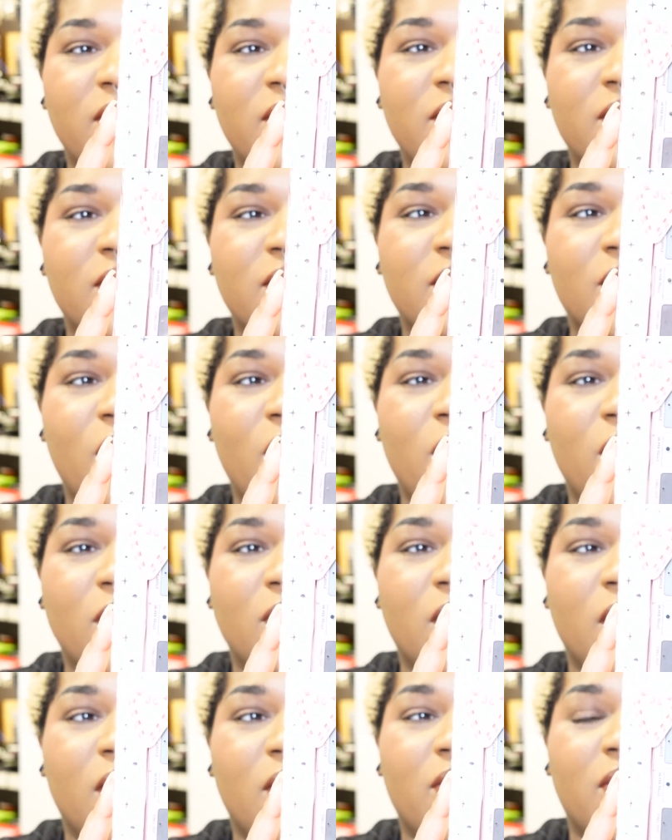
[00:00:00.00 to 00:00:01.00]
This is
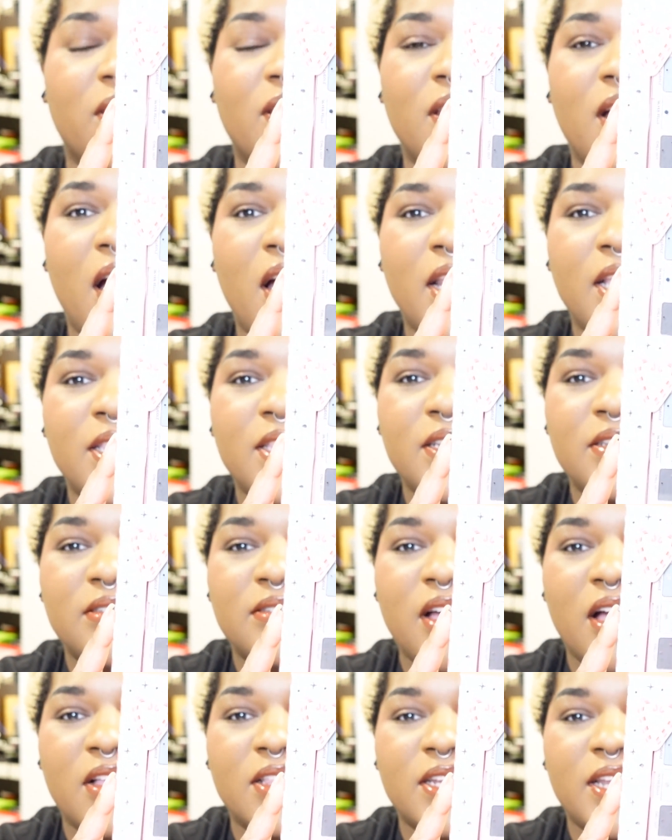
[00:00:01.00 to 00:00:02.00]
called the Naughty
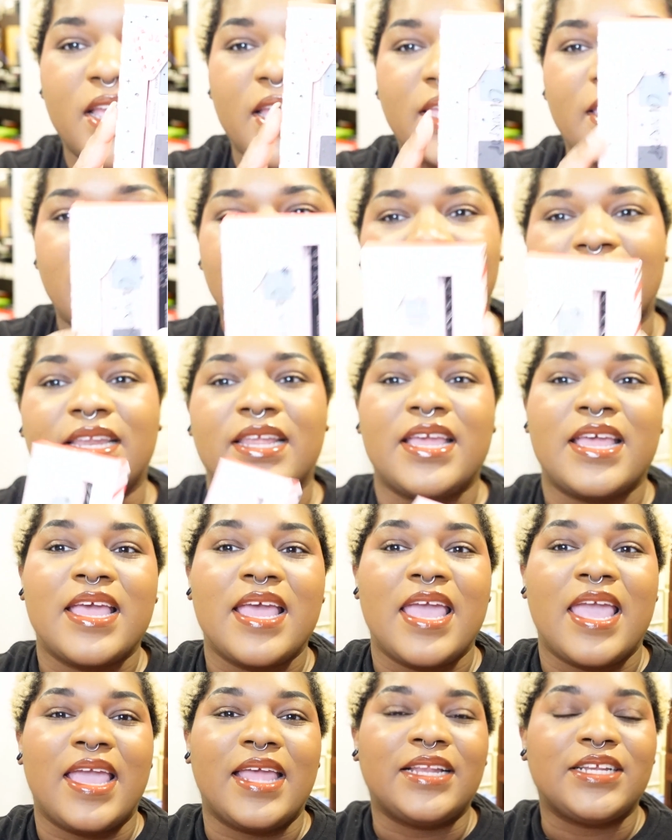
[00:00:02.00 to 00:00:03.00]
List Holiday Kit.
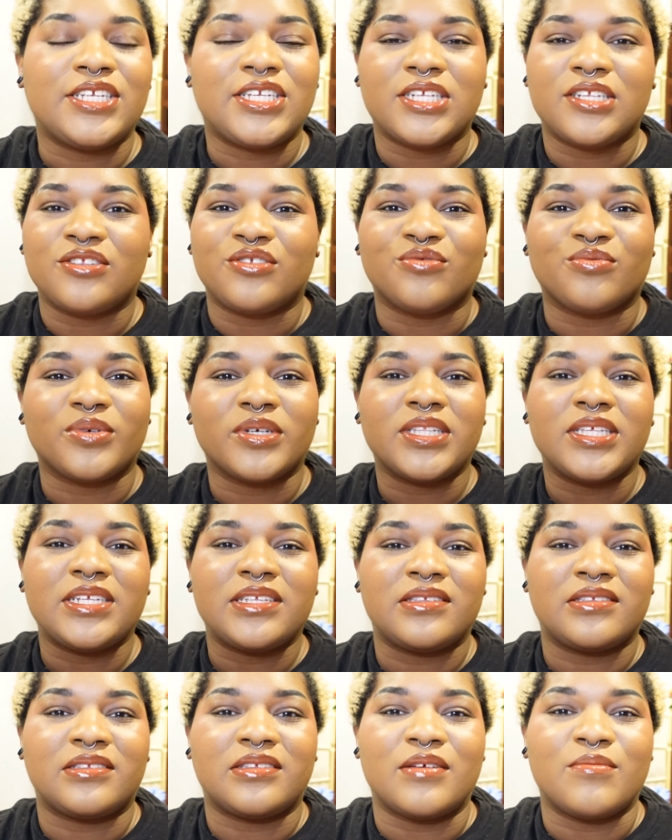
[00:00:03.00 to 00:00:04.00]
It is just a really
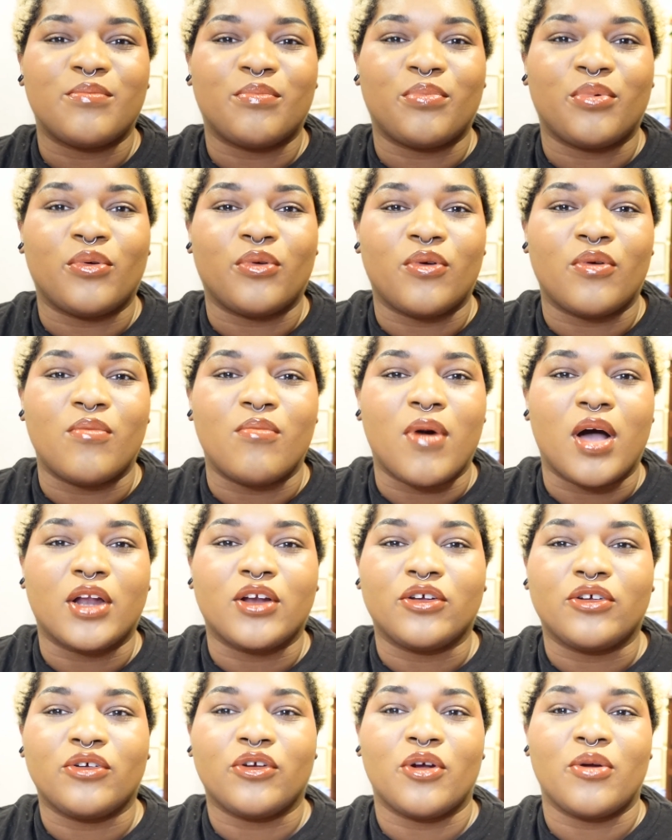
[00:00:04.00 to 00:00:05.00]
simple
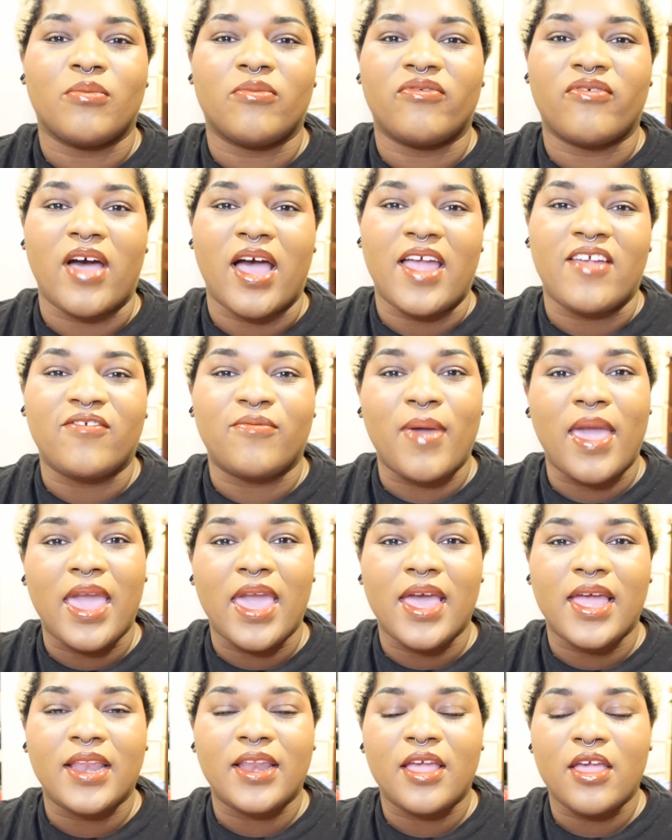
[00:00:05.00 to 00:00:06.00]
monochrome
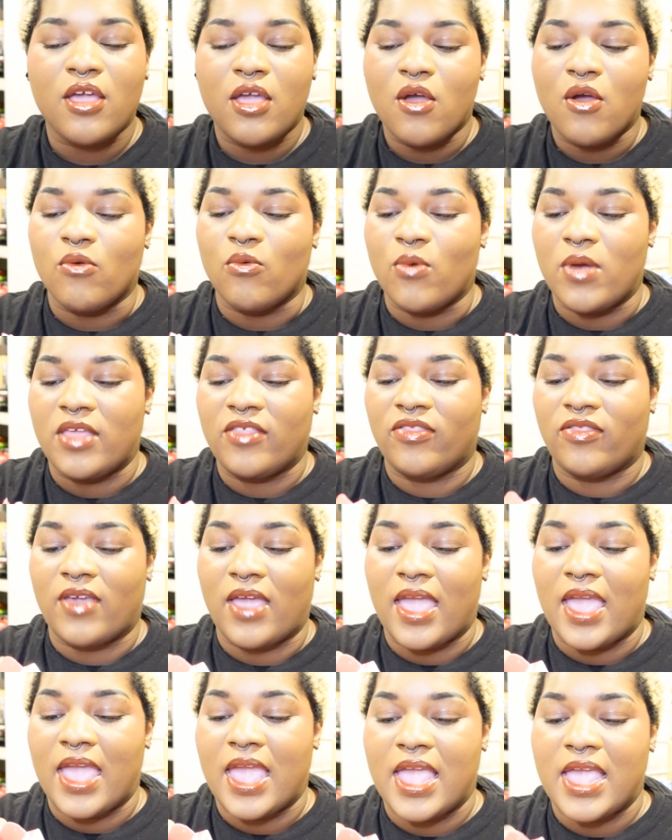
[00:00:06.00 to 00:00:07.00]
5-pan with
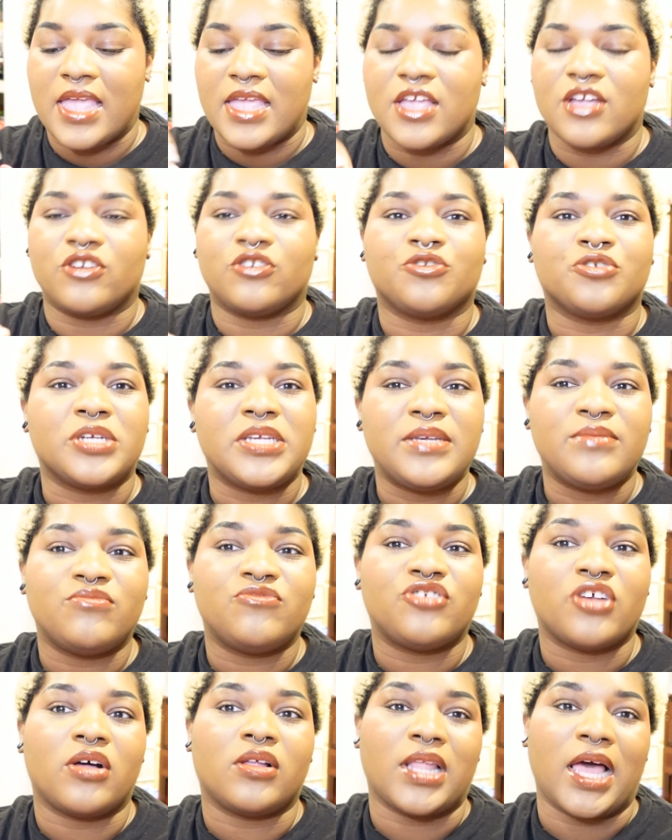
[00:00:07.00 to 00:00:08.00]
a cream
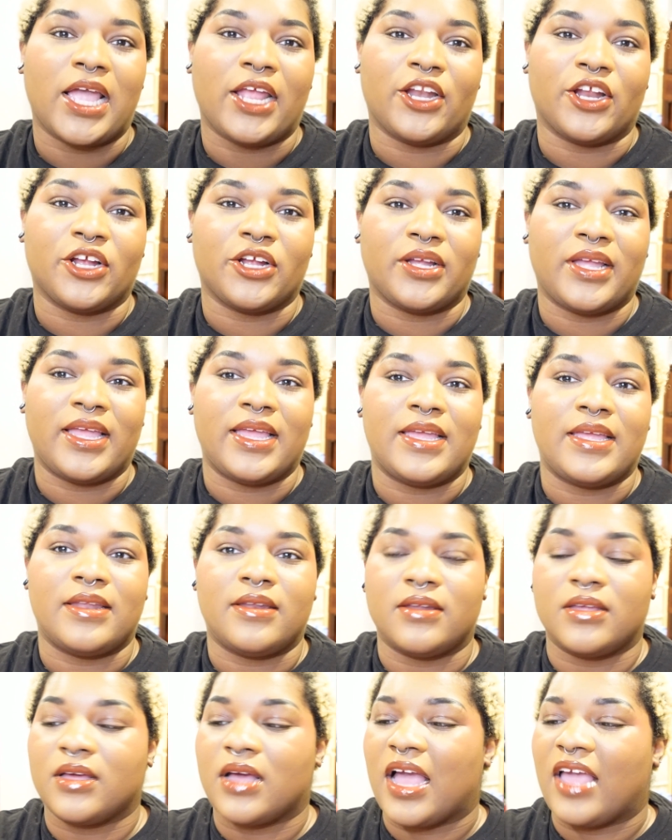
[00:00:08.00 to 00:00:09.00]
gel liner
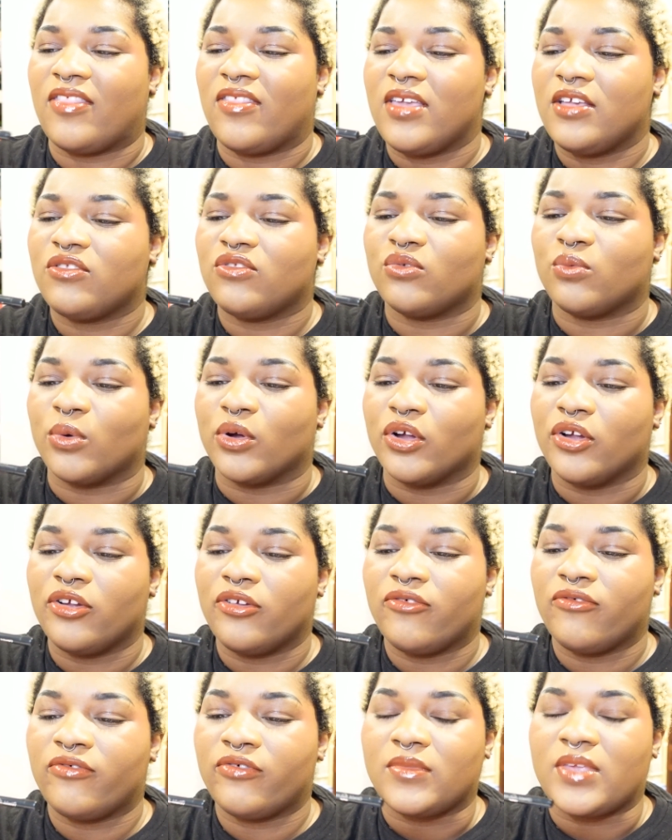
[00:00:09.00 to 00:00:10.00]
in, I think,
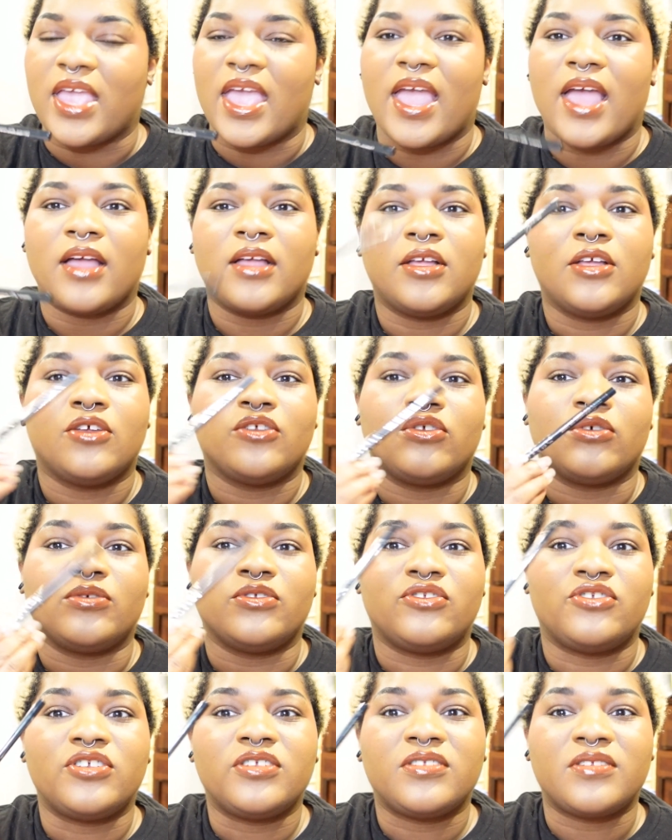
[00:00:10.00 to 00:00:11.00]
Swerve? Yeah. So
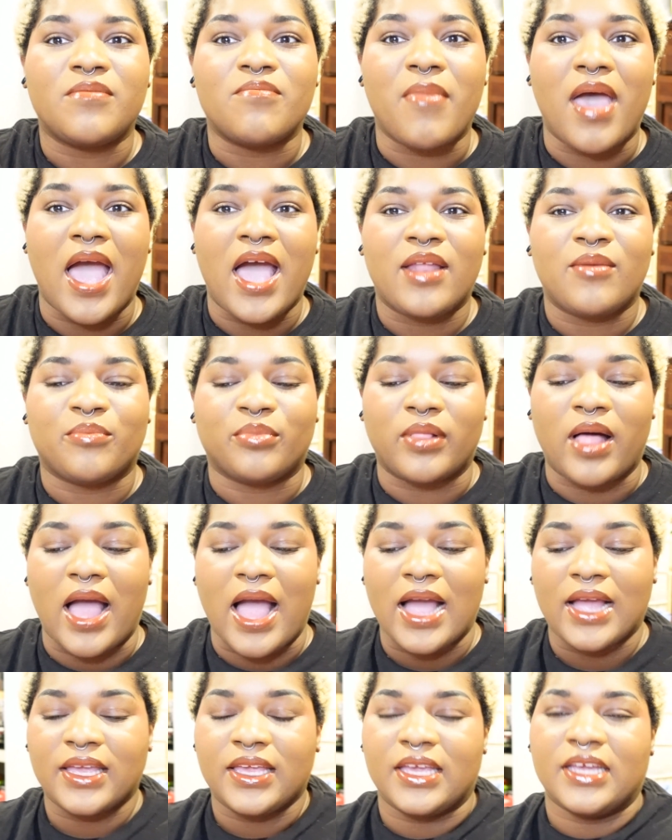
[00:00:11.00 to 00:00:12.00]
it's just a matte
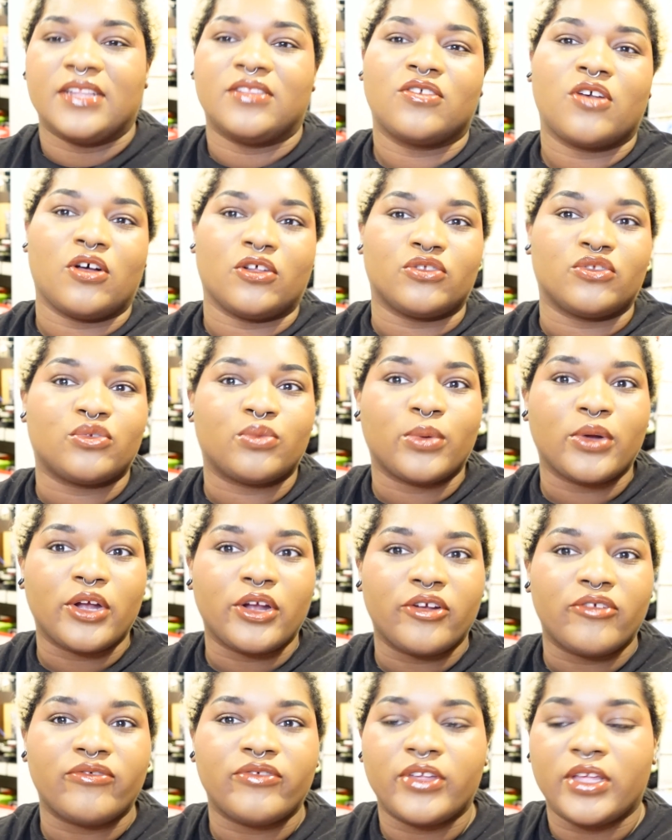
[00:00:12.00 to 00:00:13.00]
black. It's called
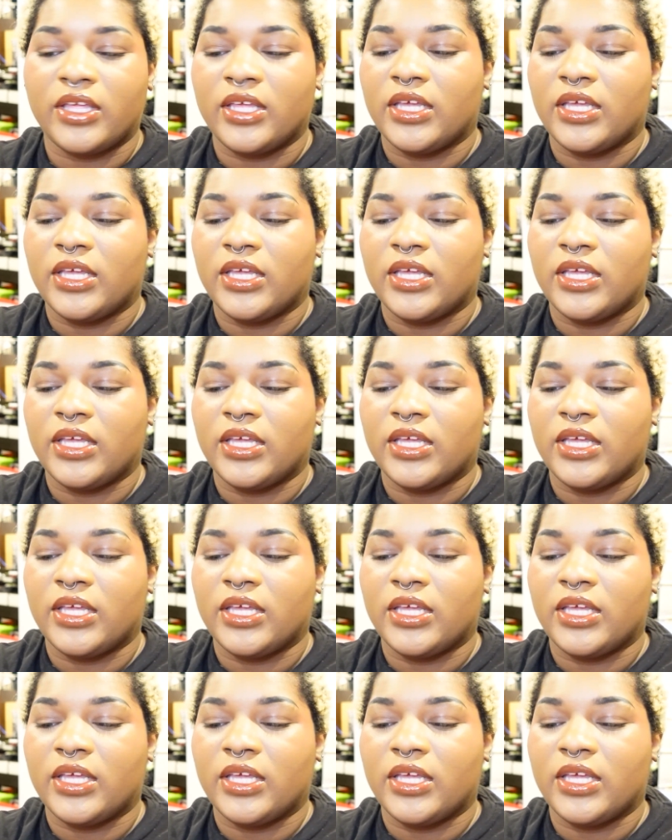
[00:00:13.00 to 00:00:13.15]
Swerve.